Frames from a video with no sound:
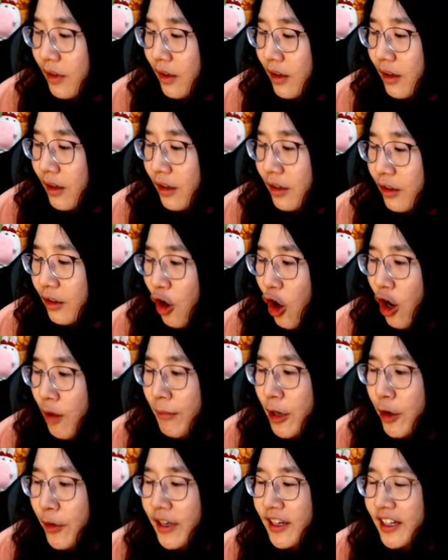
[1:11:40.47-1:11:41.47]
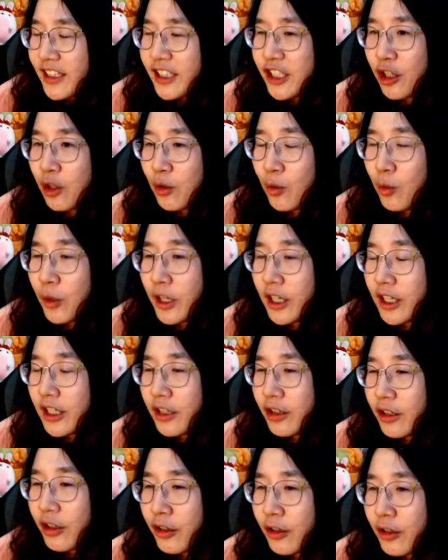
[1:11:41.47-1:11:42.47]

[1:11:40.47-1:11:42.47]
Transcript: No, Mew, it does not work though.